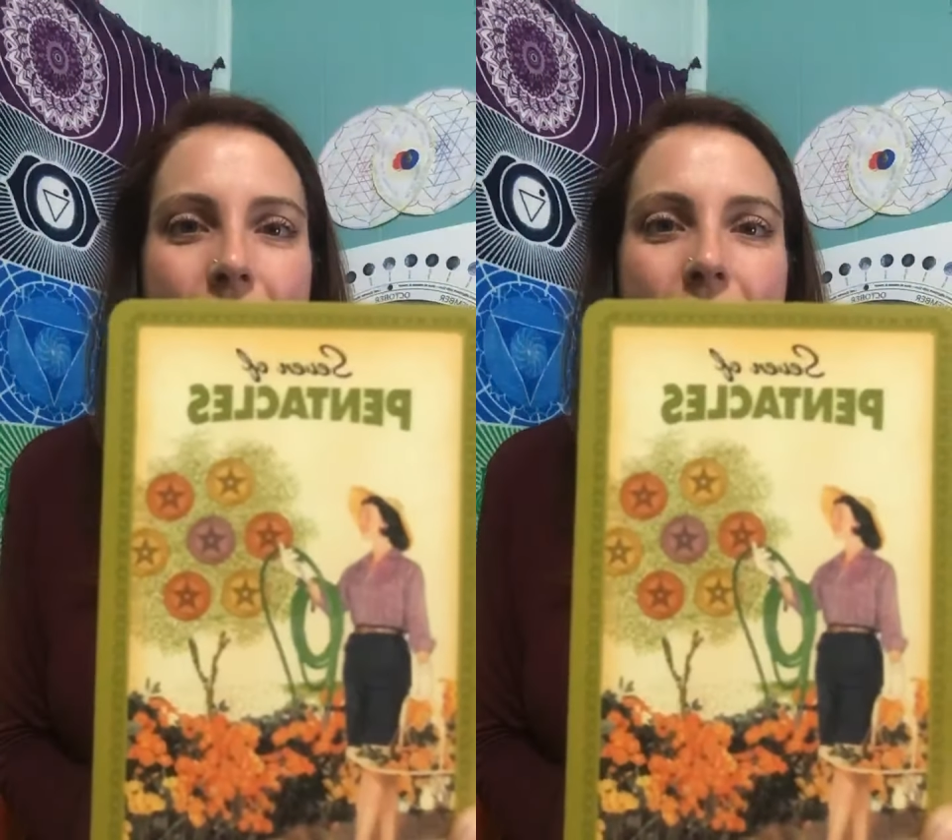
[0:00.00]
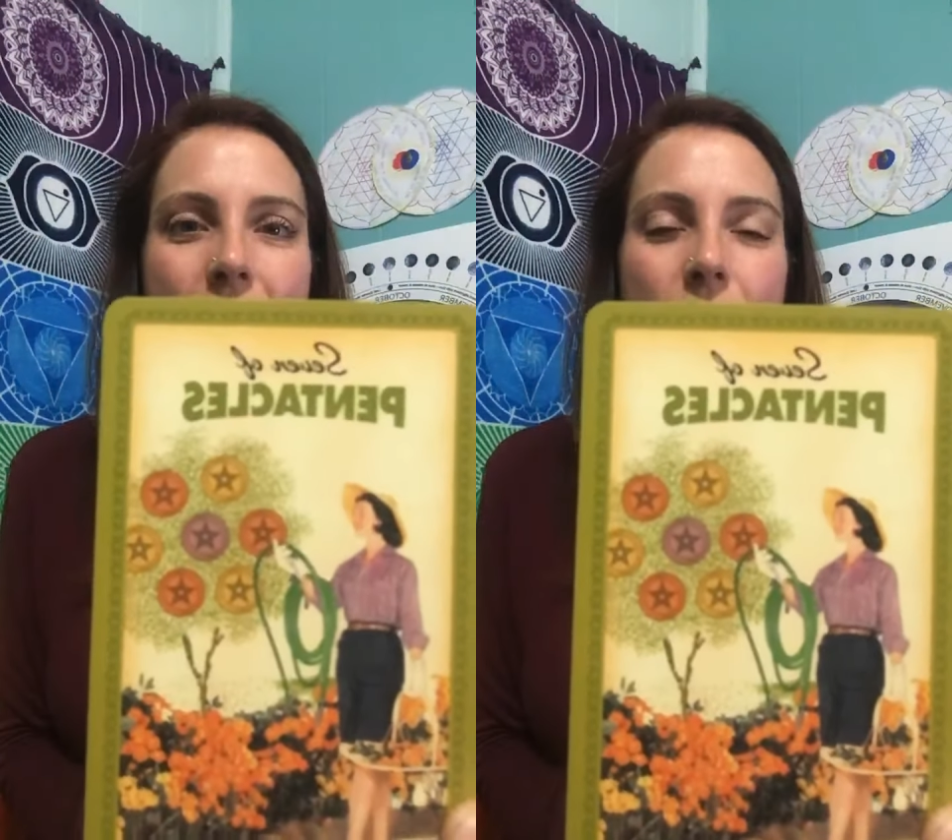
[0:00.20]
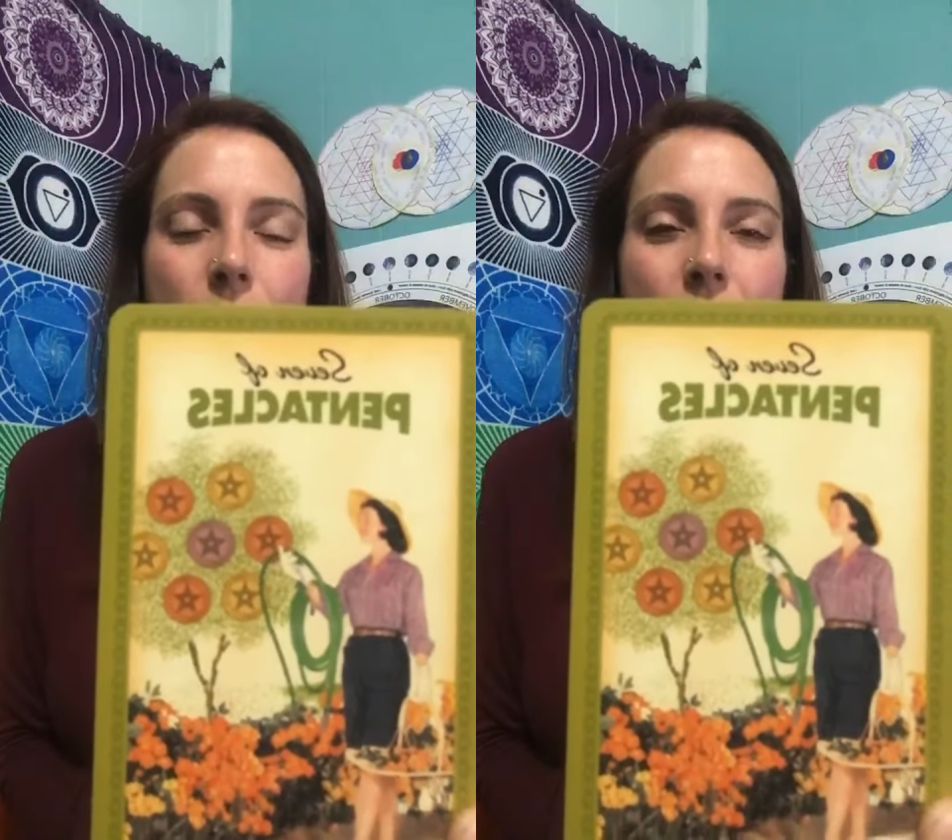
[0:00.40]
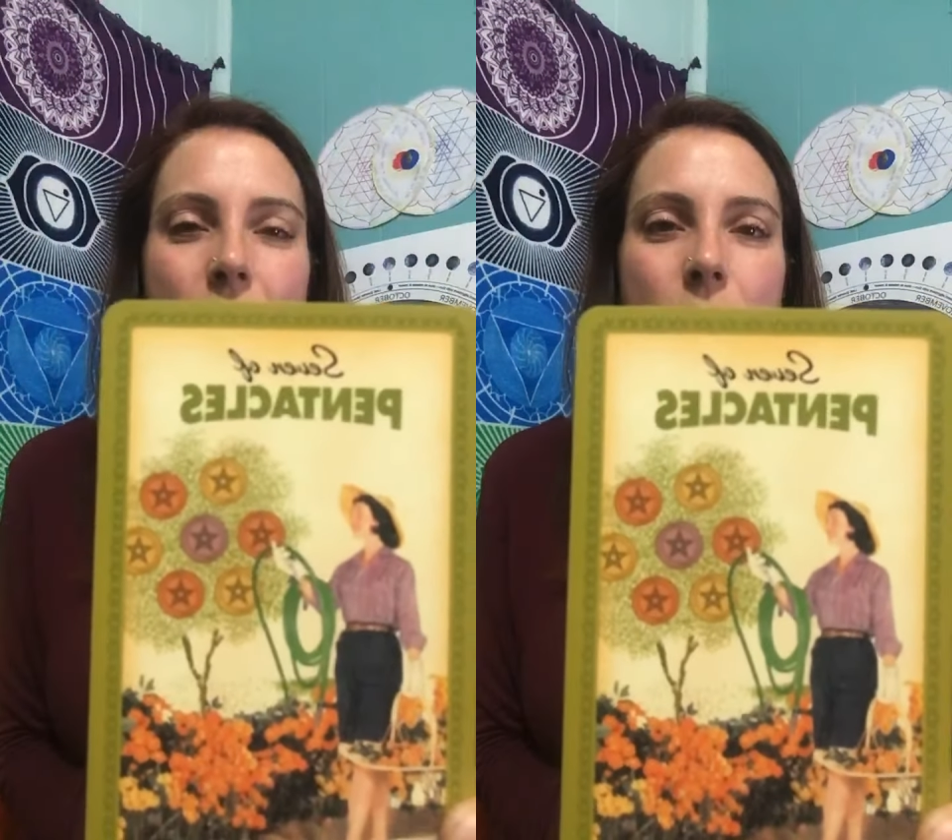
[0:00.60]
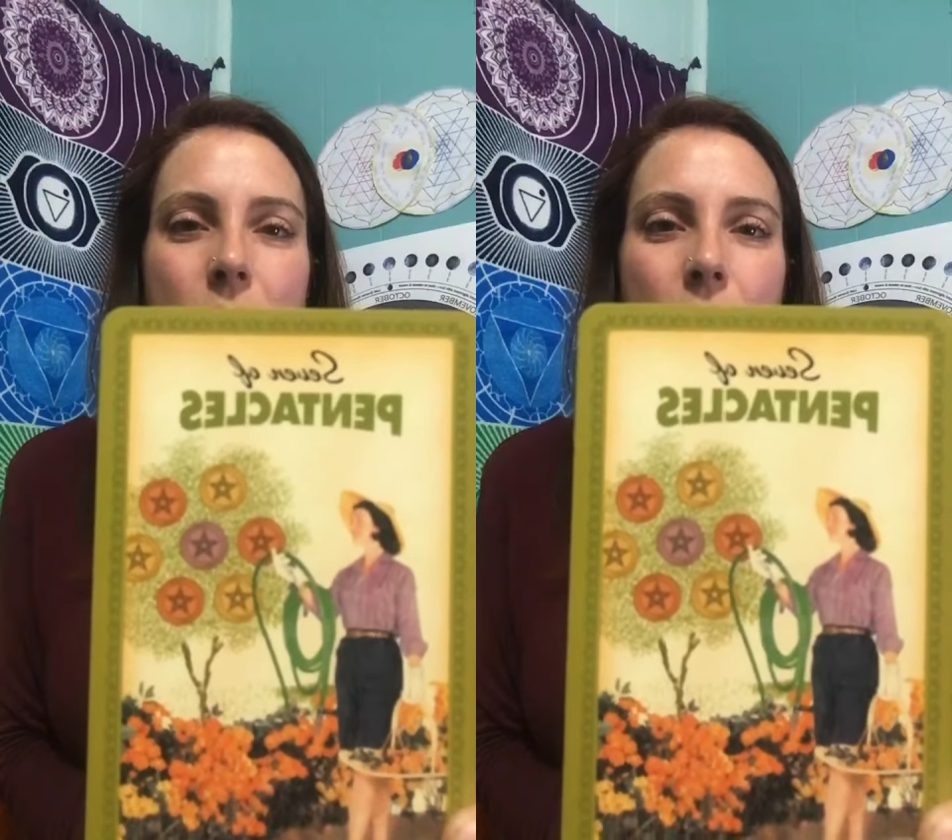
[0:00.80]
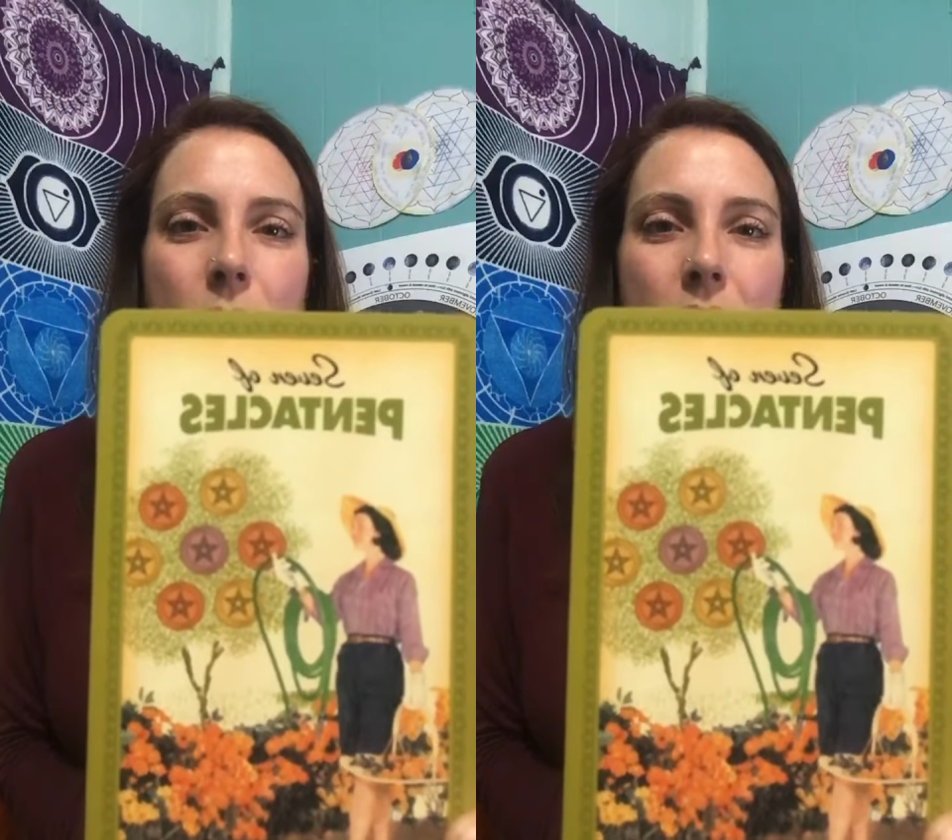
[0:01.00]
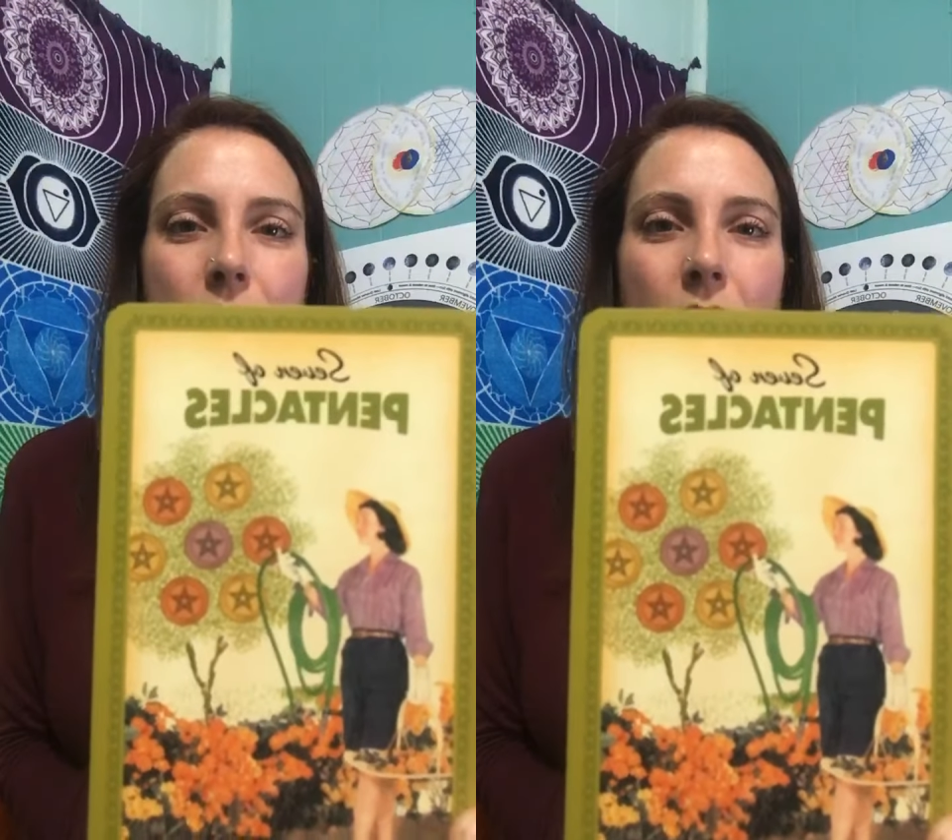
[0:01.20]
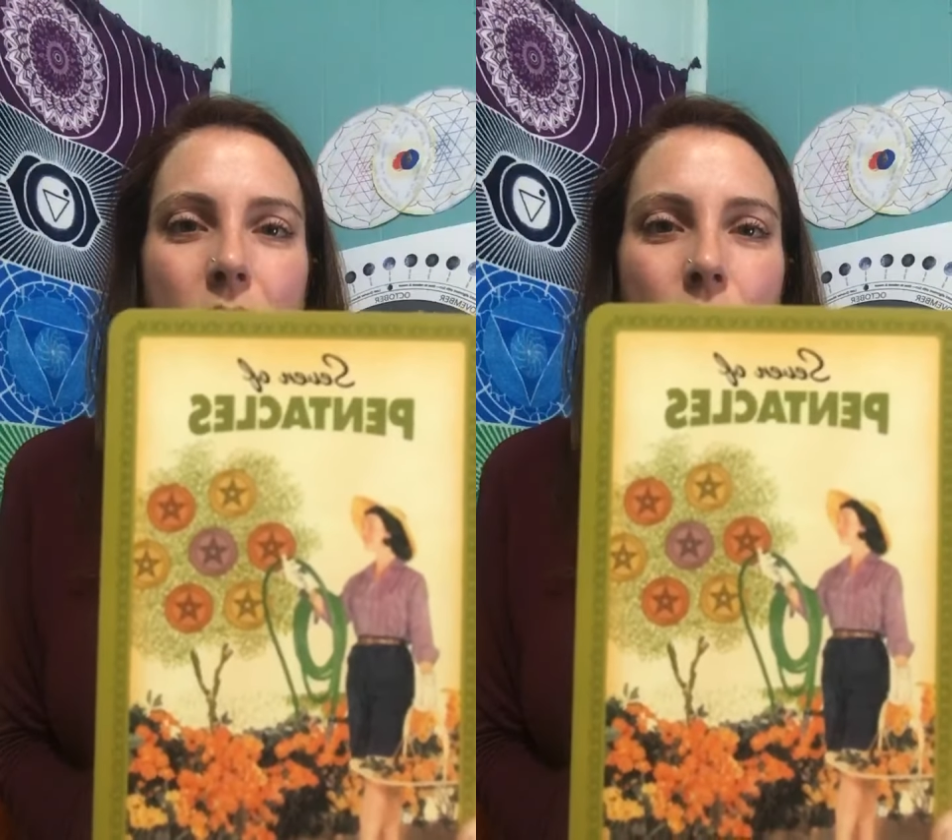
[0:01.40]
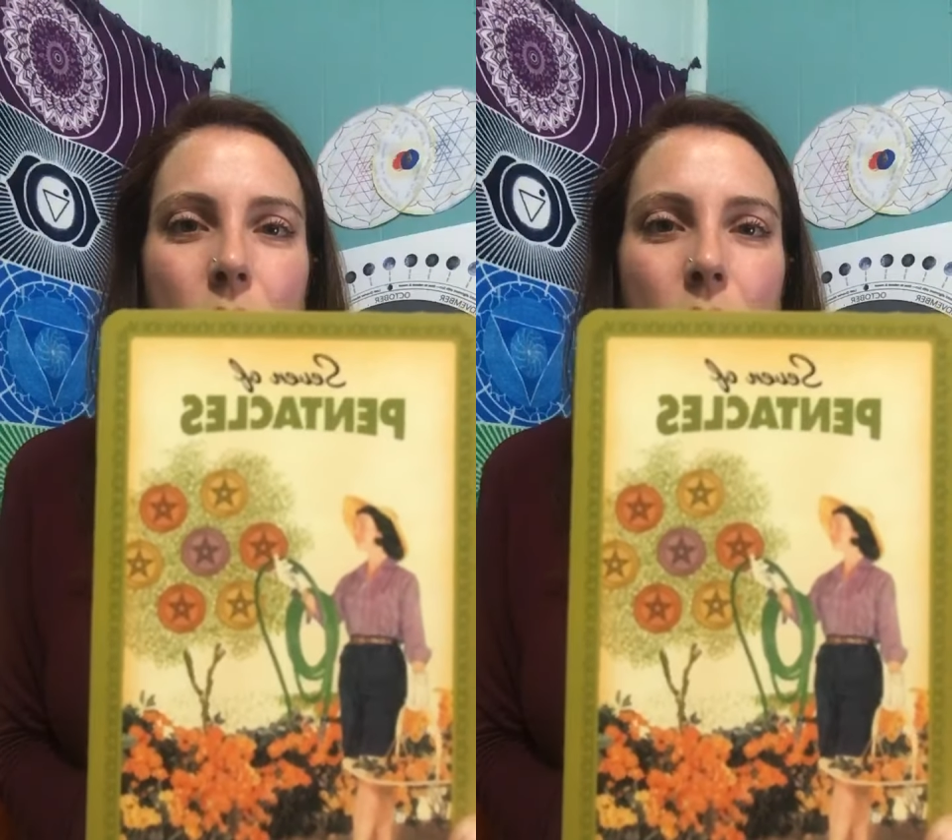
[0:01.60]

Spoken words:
So that means they may not be together